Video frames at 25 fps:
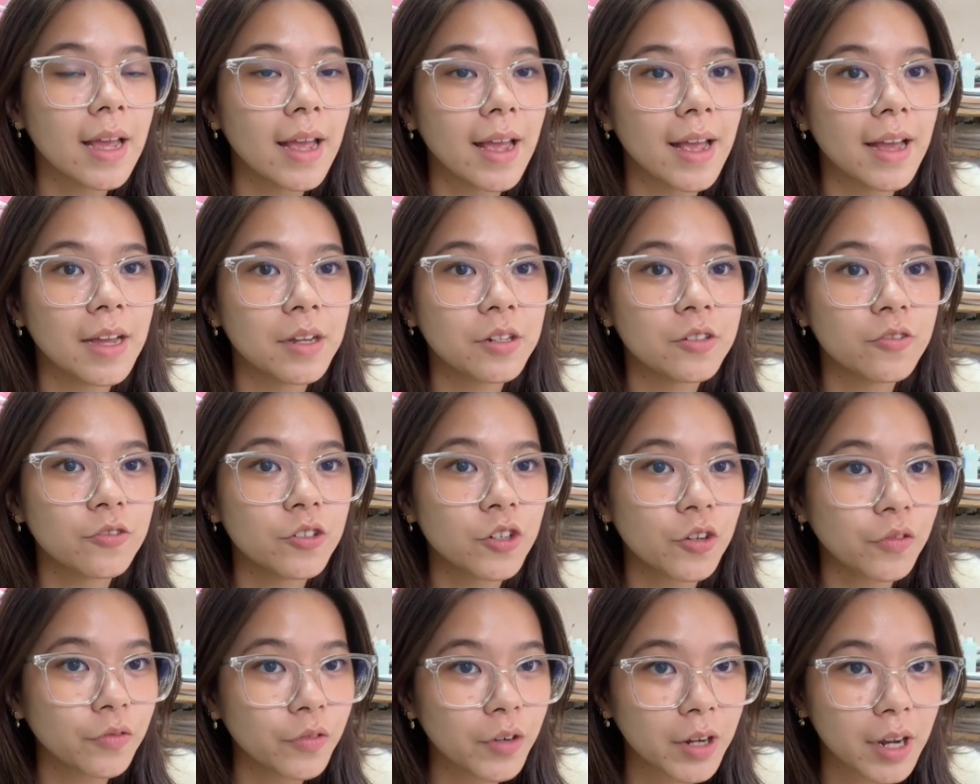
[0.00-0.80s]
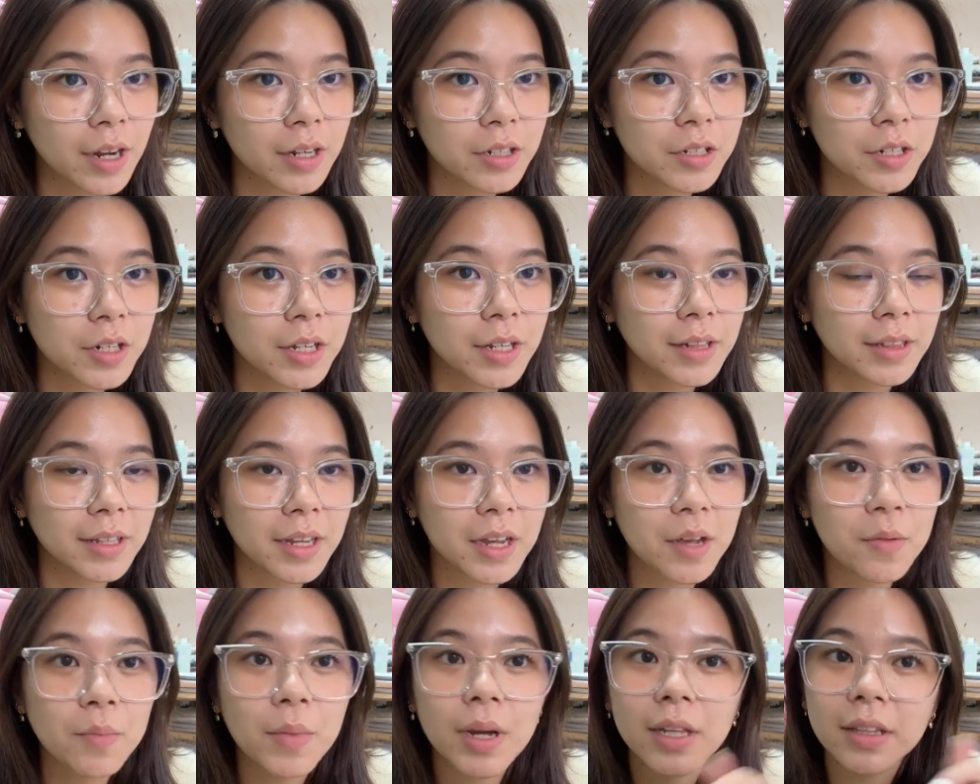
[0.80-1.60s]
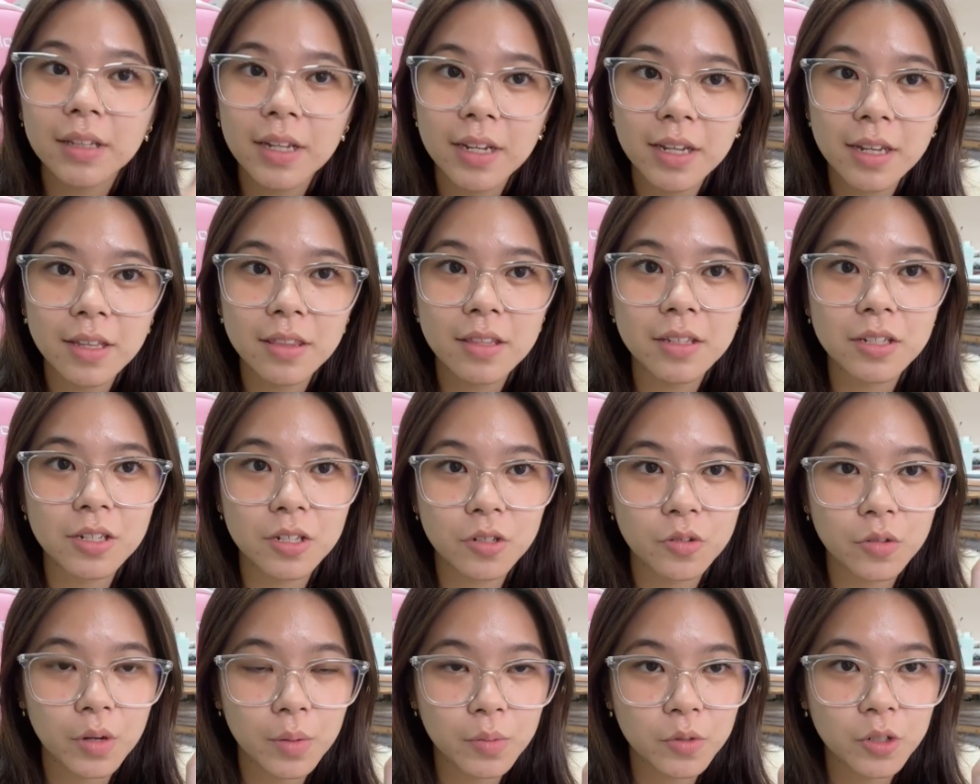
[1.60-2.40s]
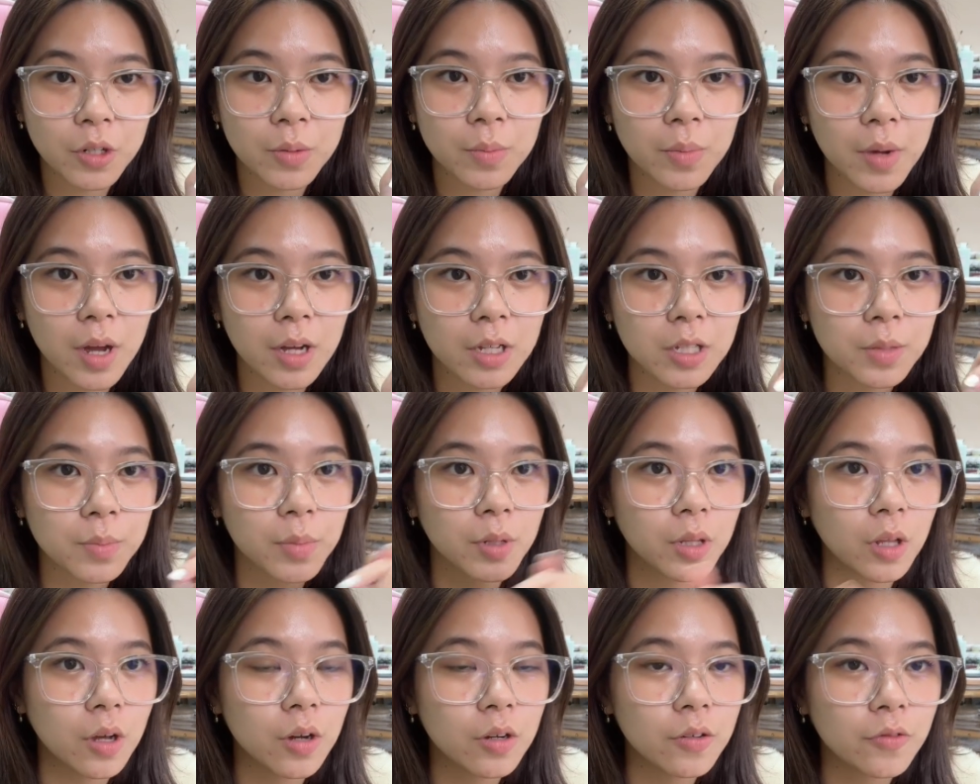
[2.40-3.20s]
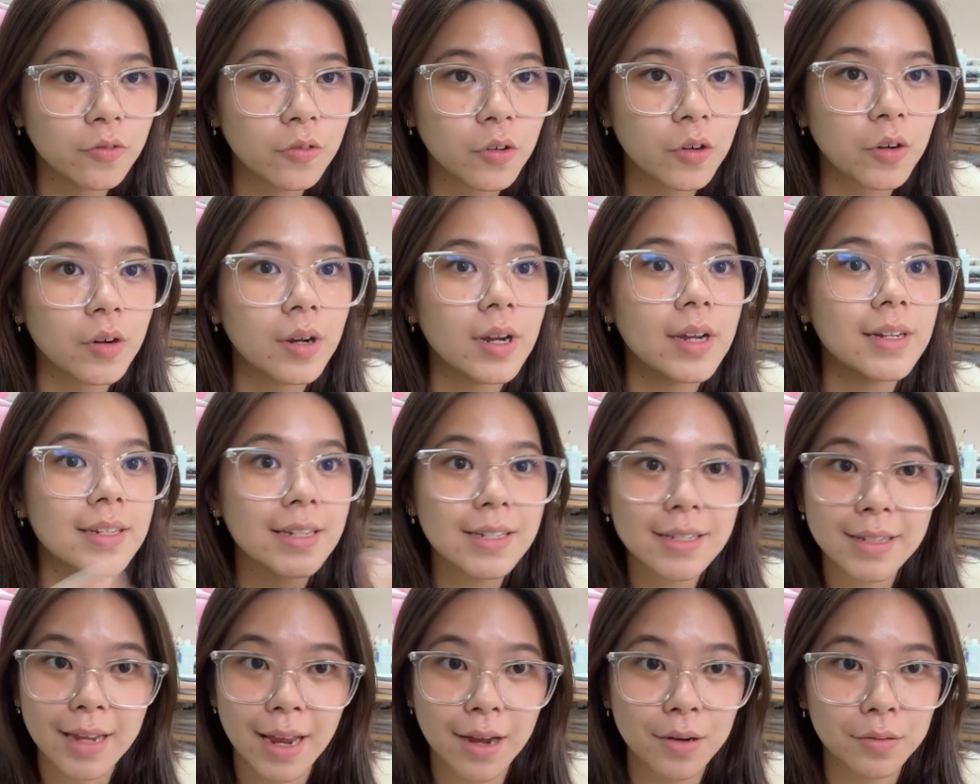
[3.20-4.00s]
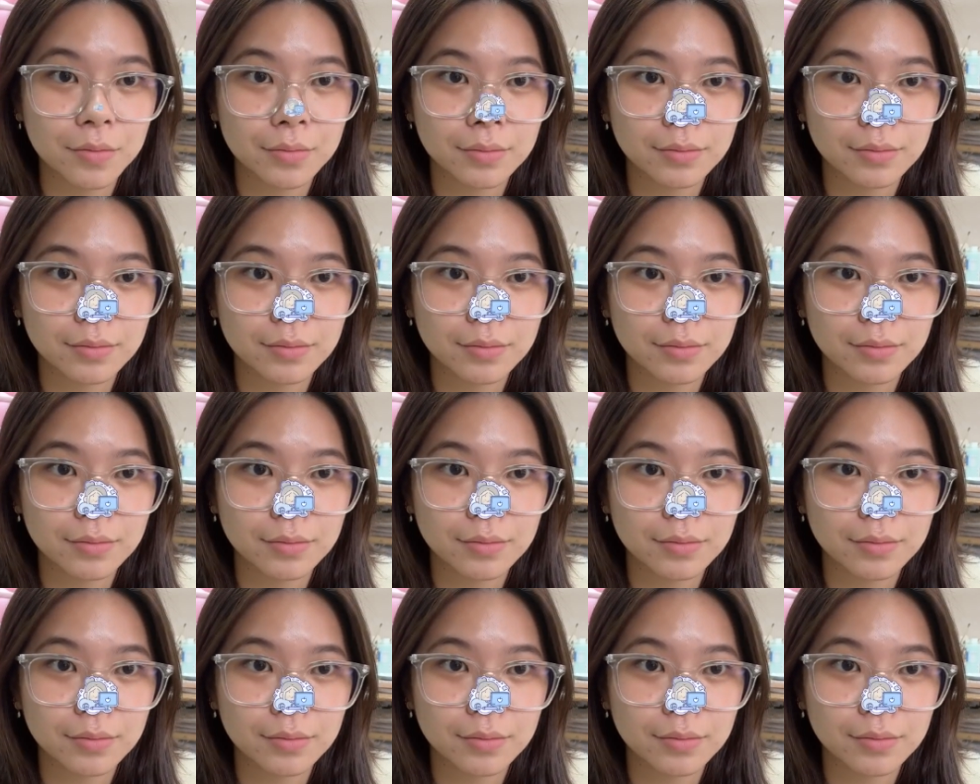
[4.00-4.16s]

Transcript: And don't forget to click my link in the description box below for a discount.